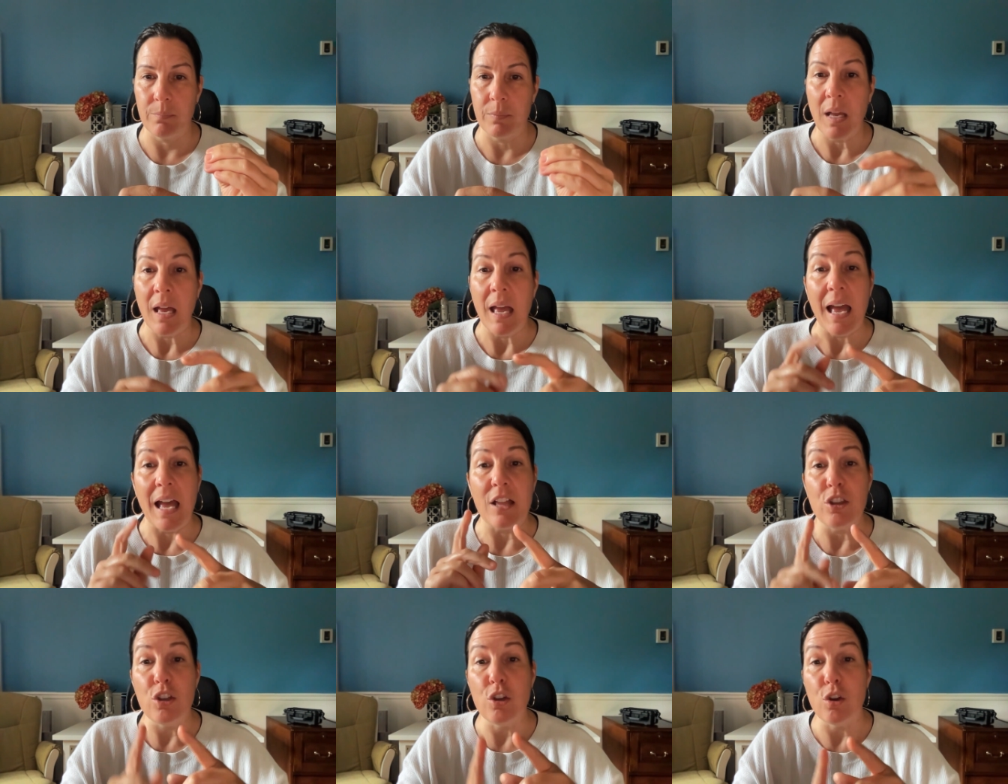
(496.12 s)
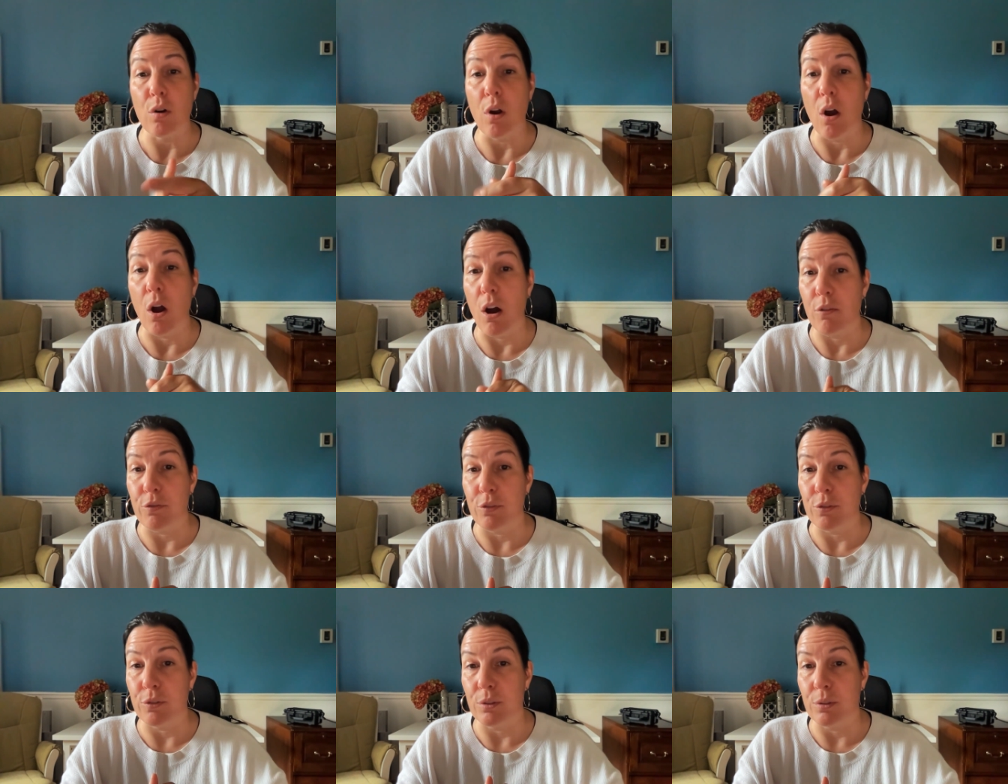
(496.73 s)
And your
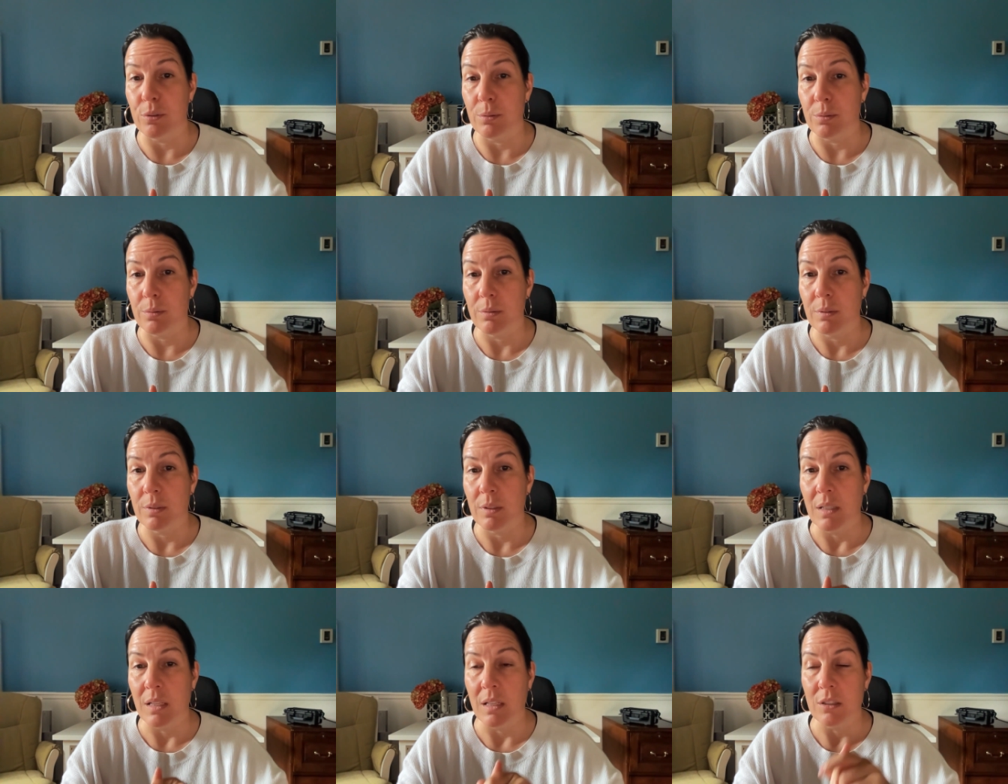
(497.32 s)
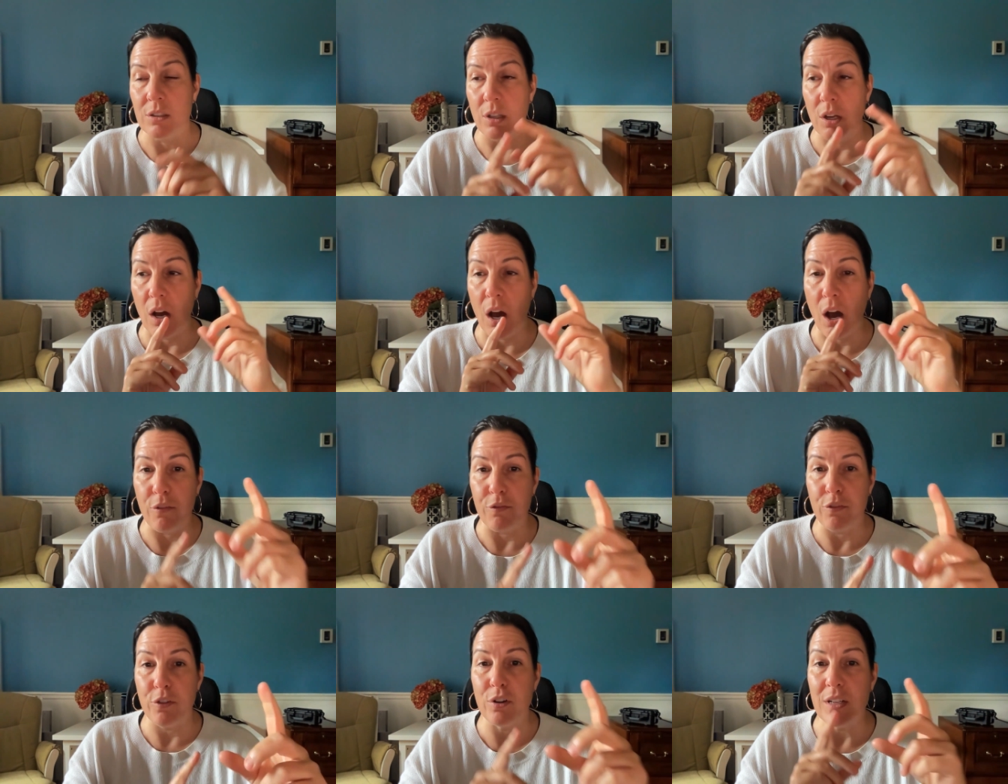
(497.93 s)
offer too. The
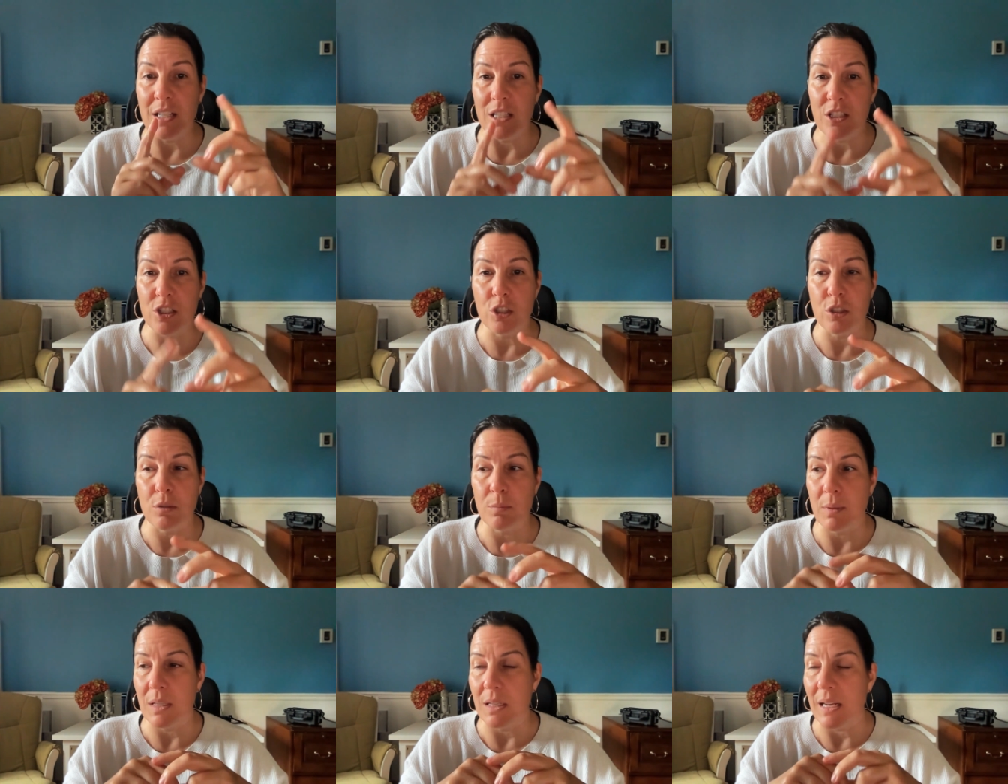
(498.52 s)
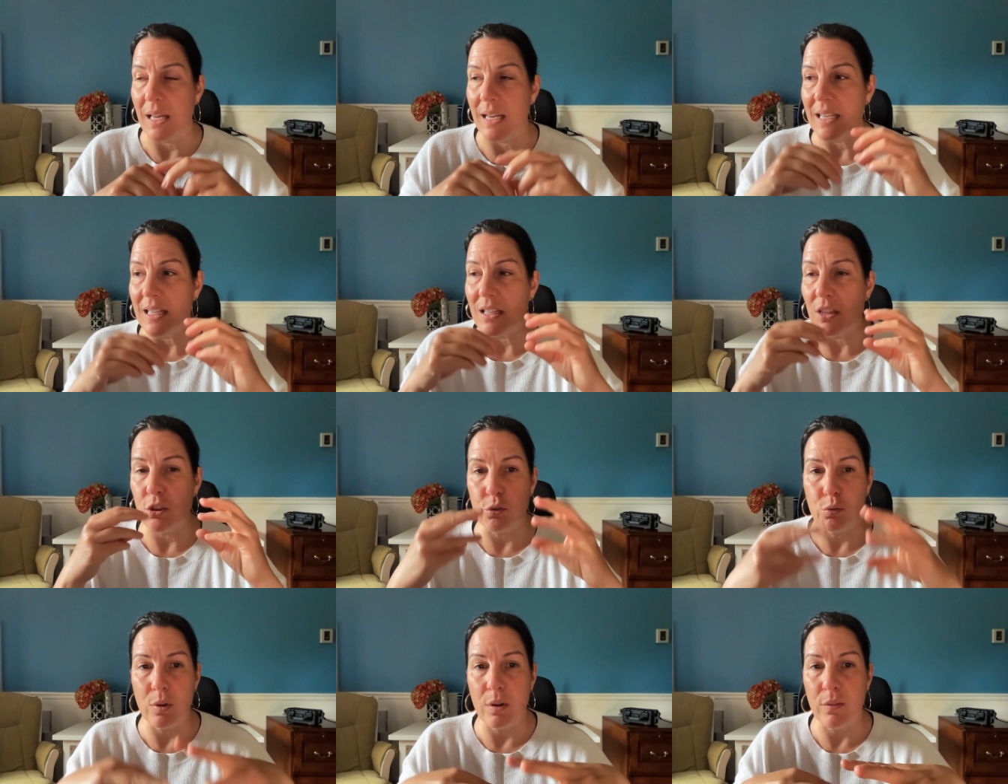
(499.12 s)
offer needs to be like in
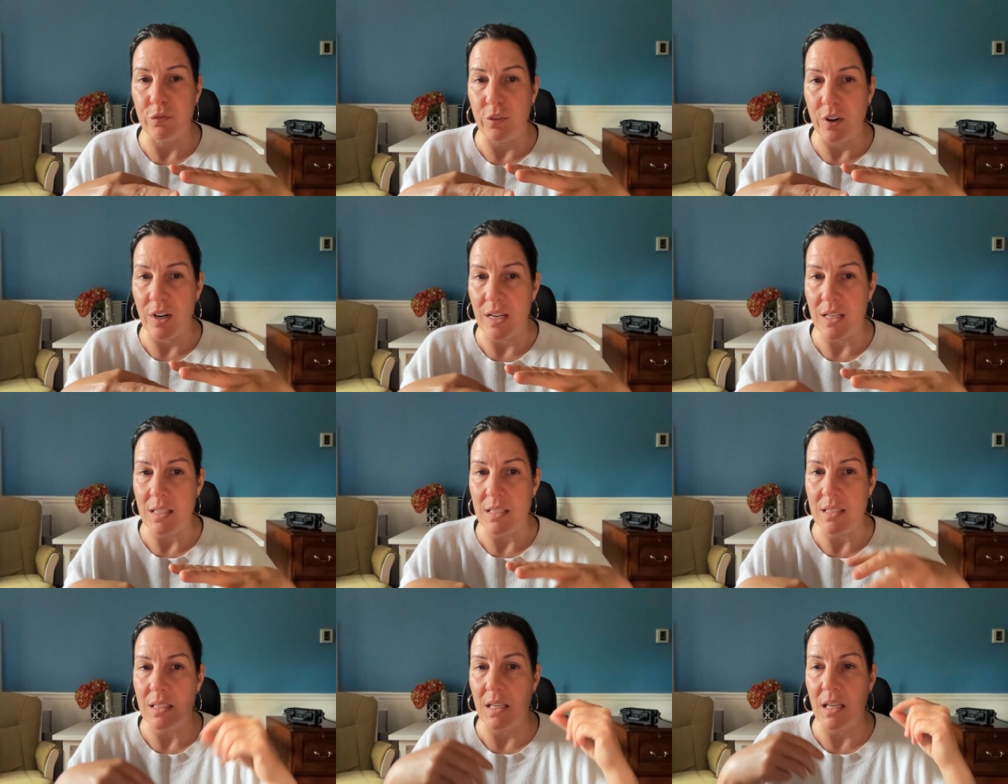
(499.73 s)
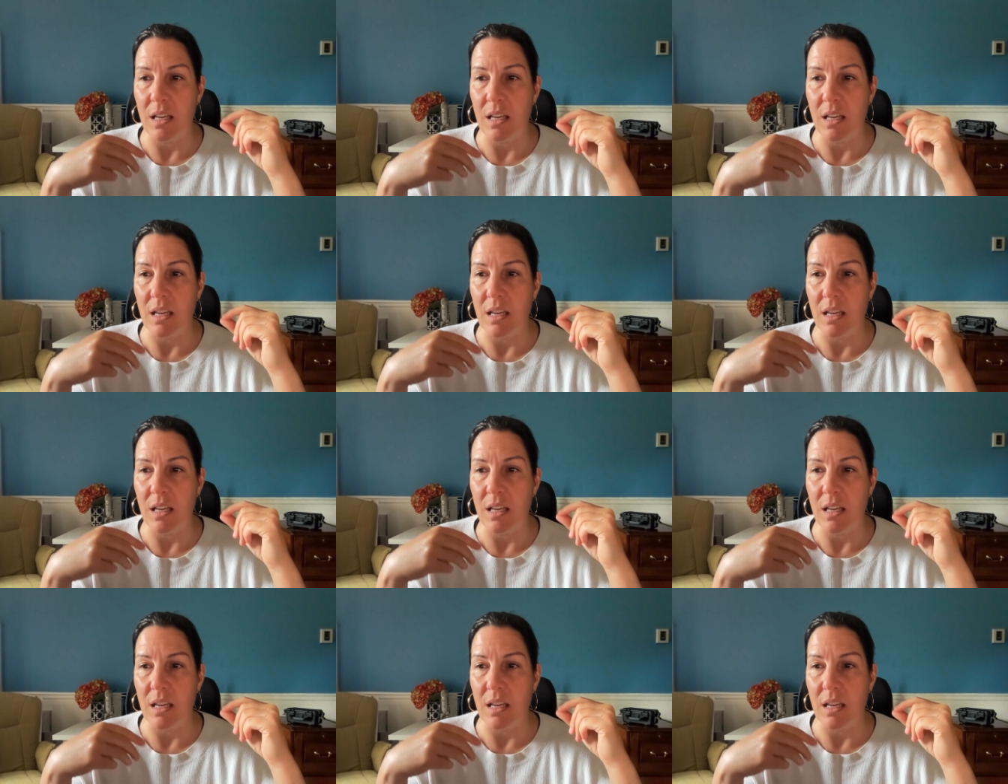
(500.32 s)
3 phrases.